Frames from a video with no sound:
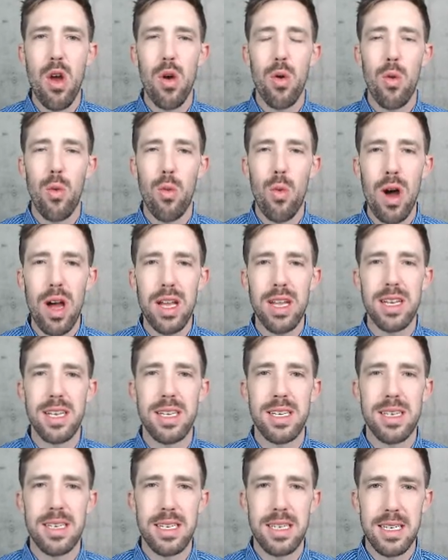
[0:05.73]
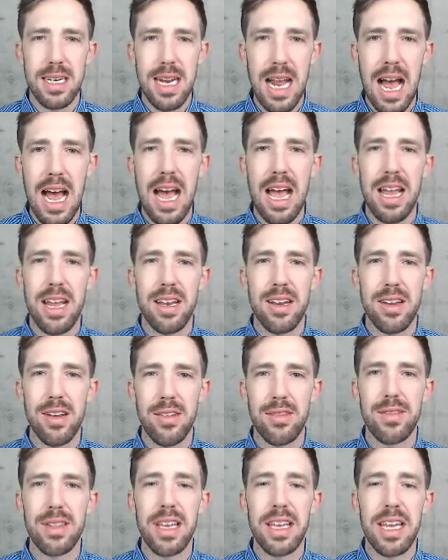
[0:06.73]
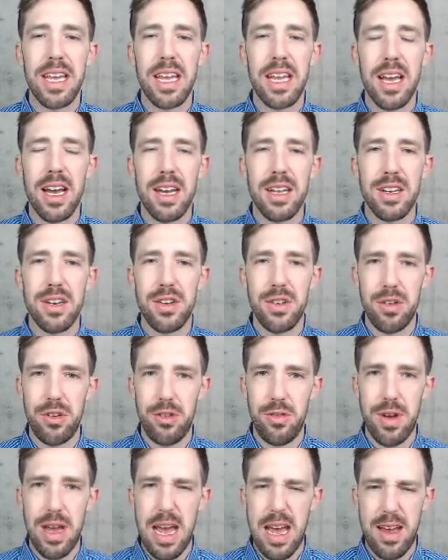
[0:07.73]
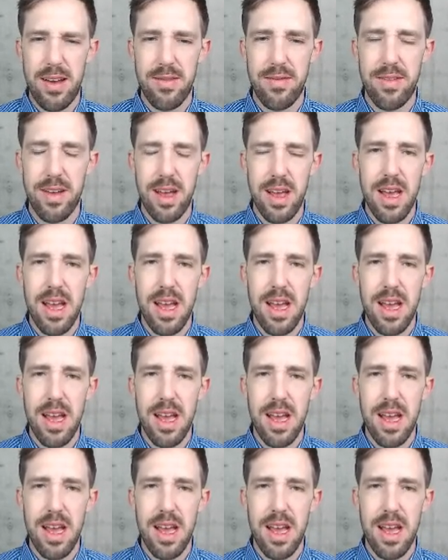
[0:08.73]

what kind of leaky gut do you have?